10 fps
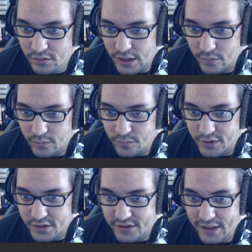Yeah, we
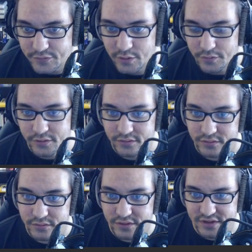want a clamp double.
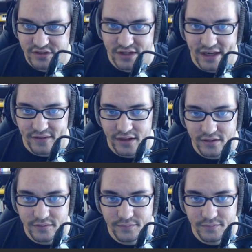Let's actually add that.